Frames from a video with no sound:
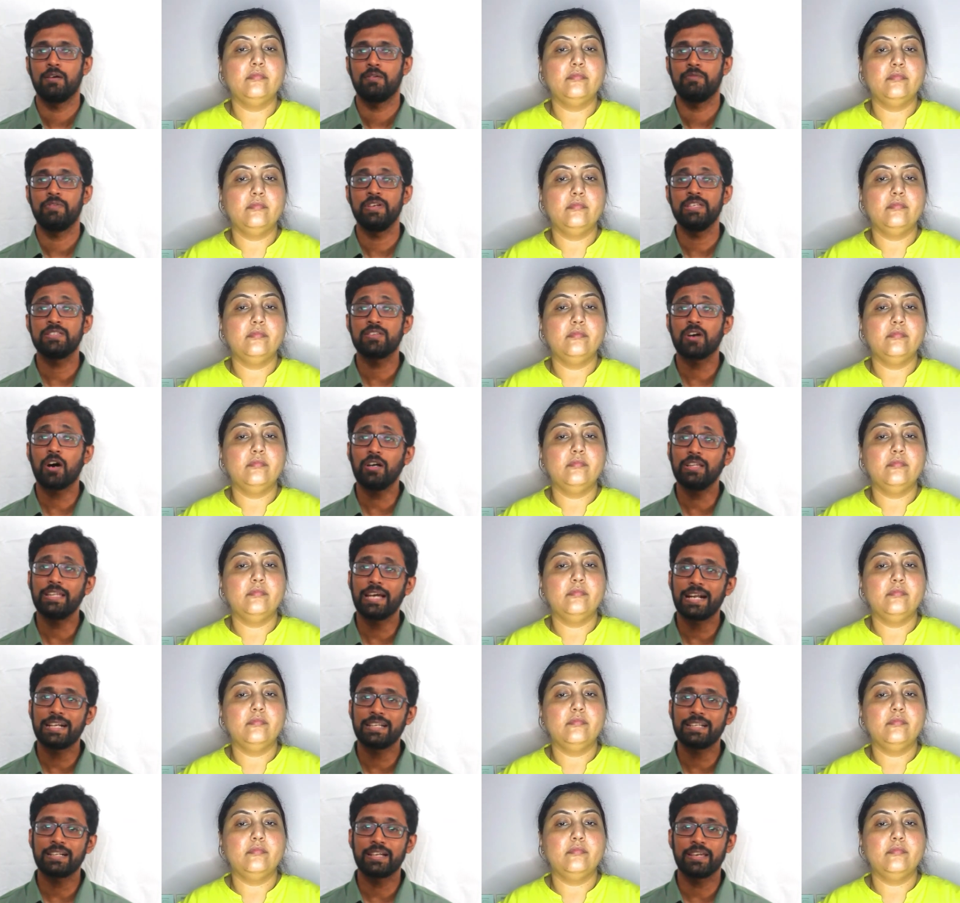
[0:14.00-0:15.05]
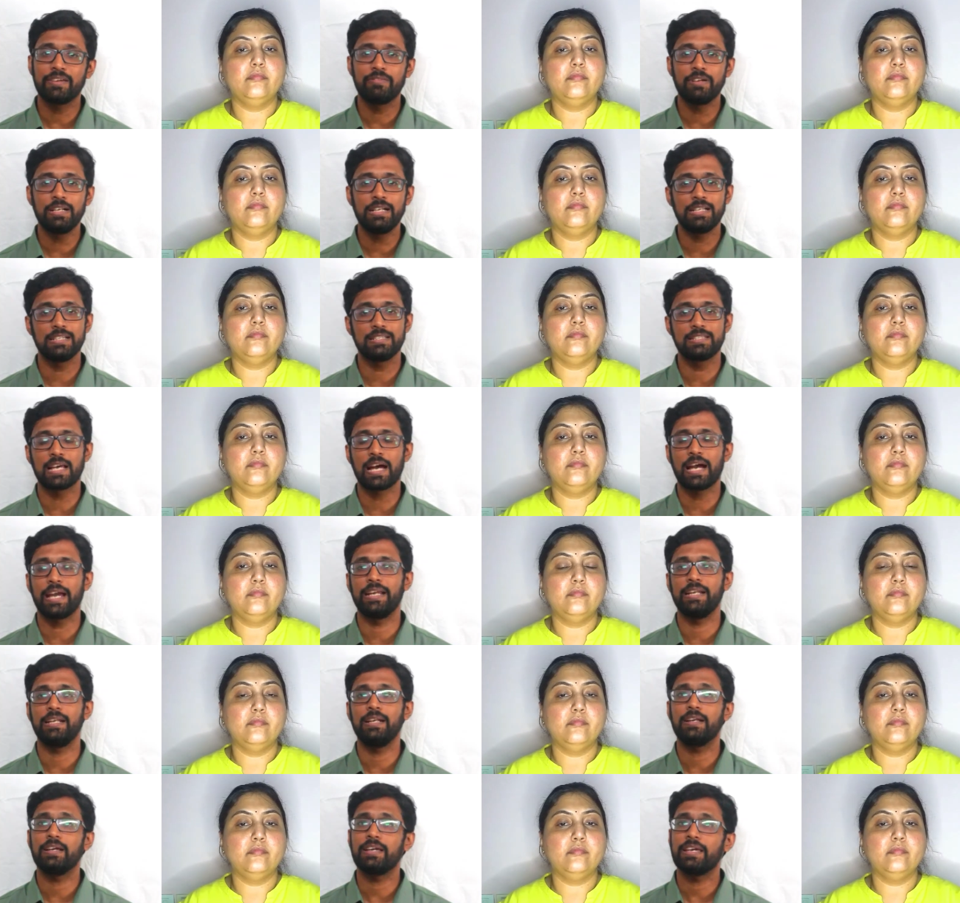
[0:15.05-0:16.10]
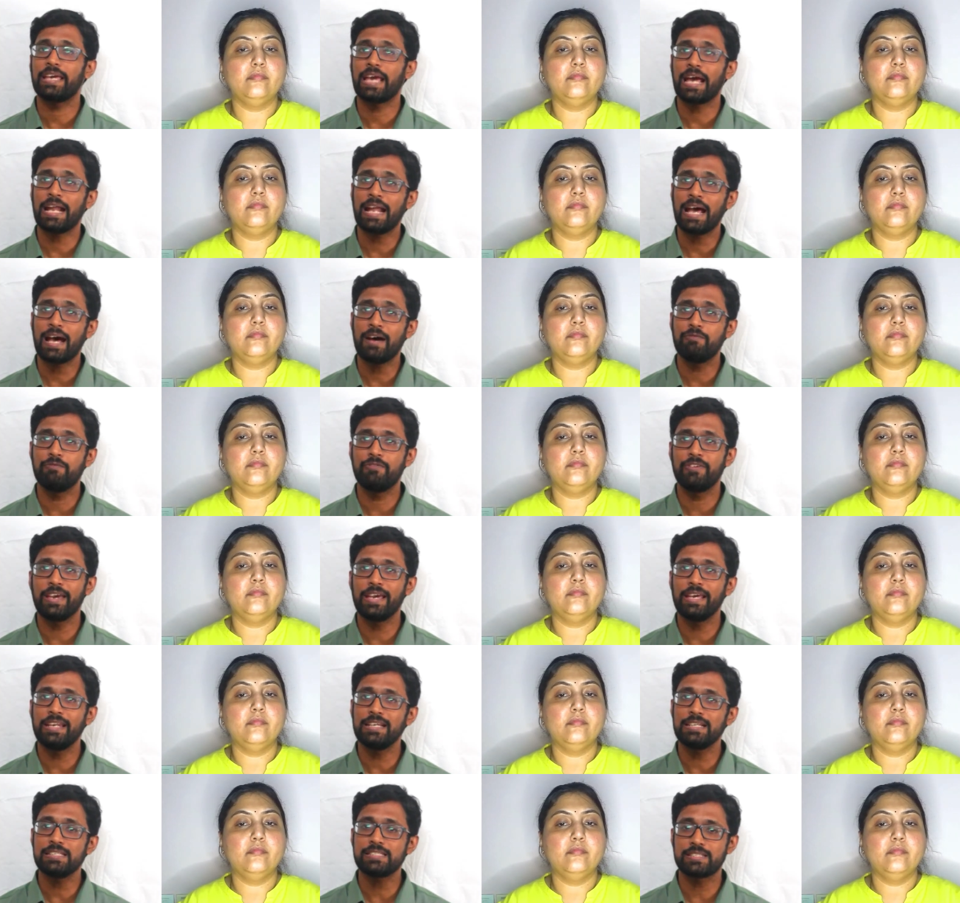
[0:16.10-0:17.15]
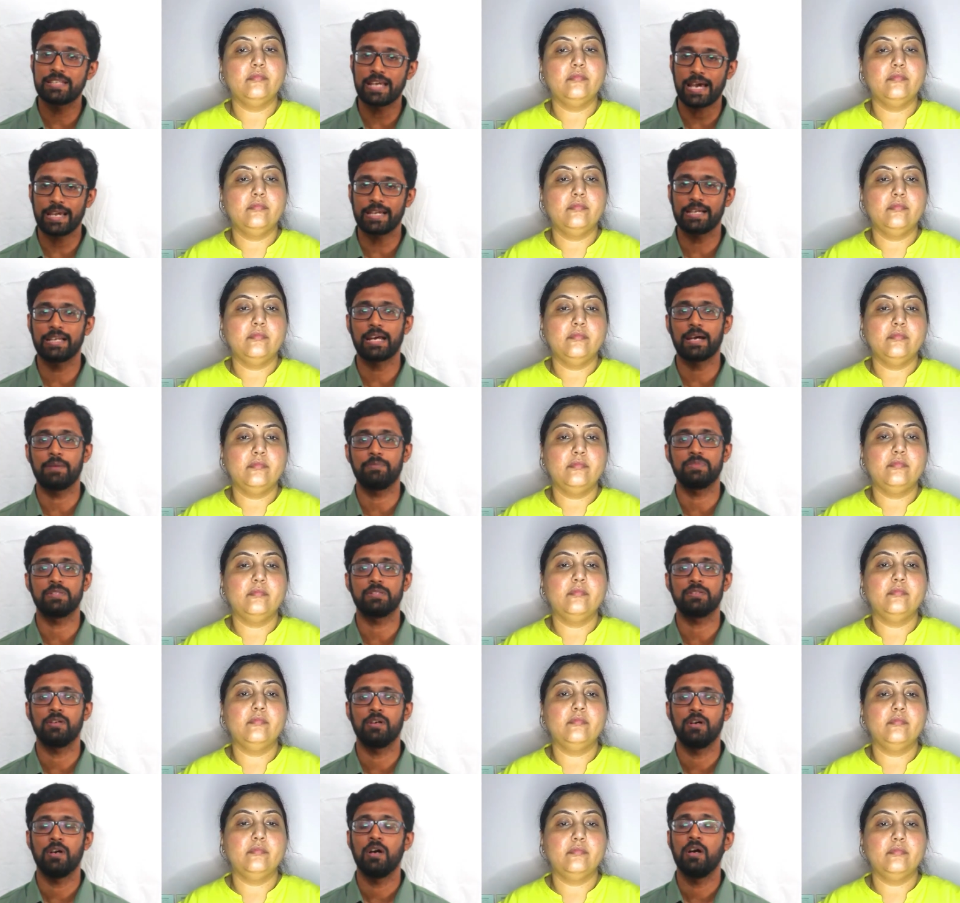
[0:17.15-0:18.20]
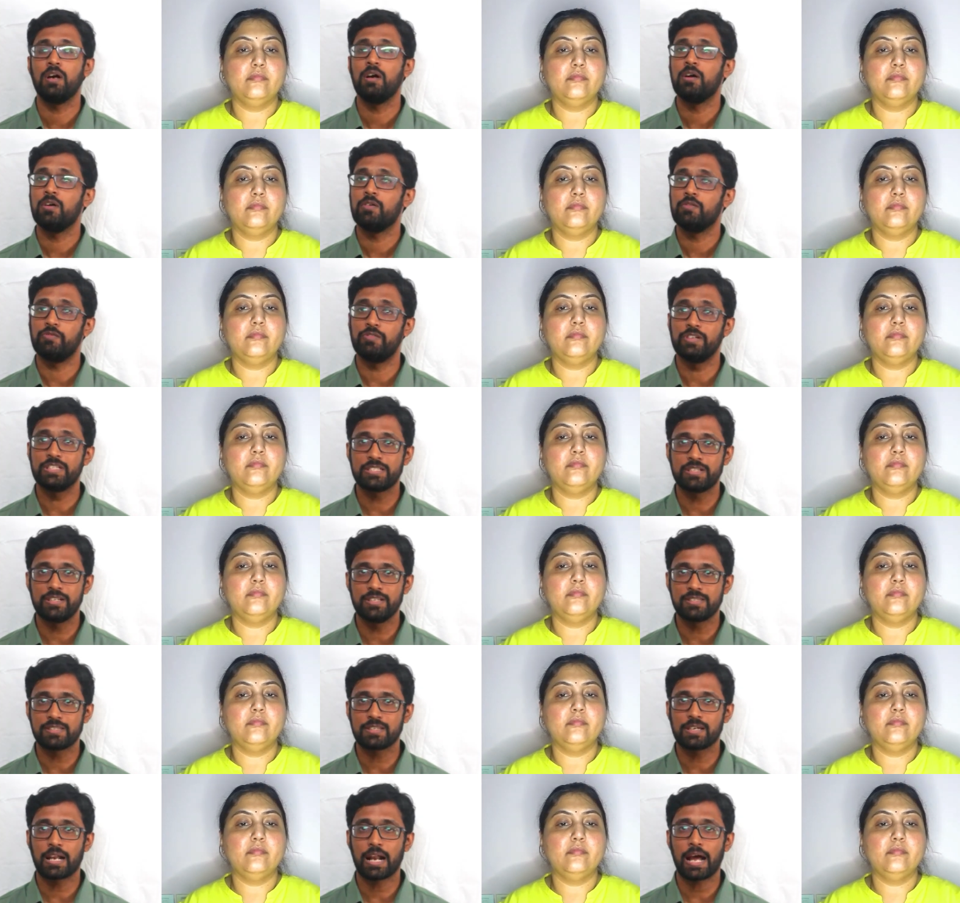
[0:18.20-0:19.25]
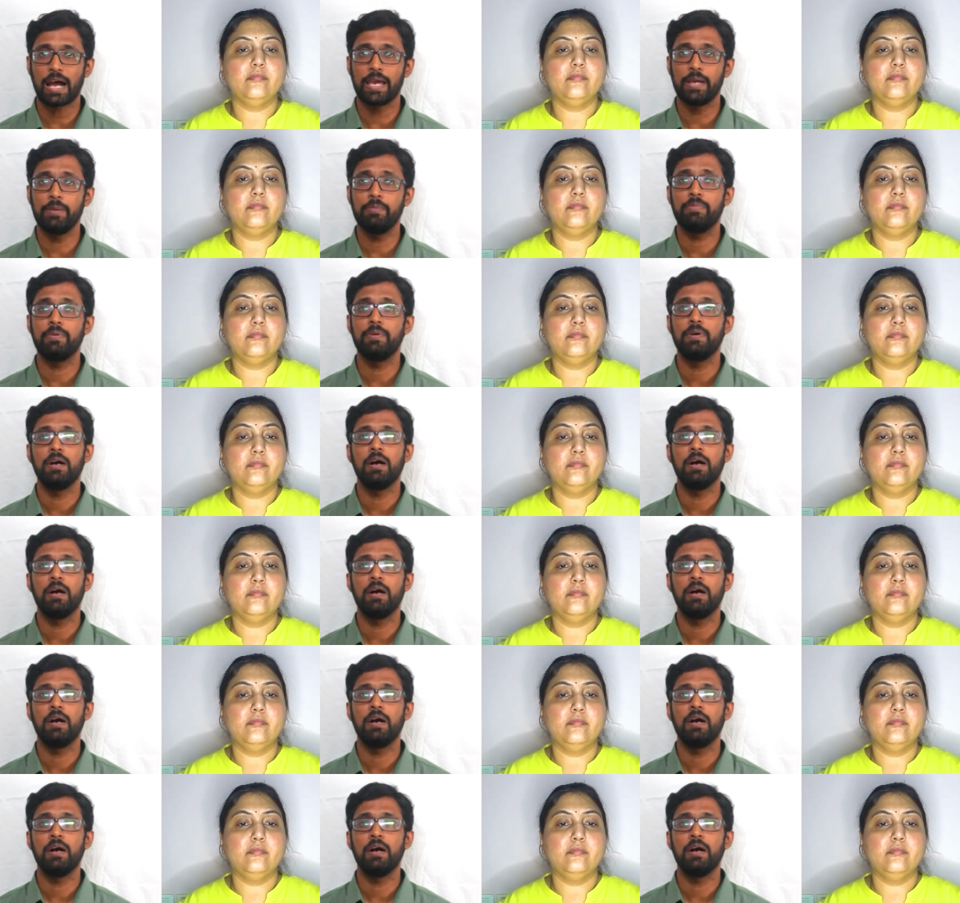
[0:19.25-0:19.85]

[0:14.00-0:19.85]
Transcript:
Speaker 1: We saw that a given design can have various diagrams which describe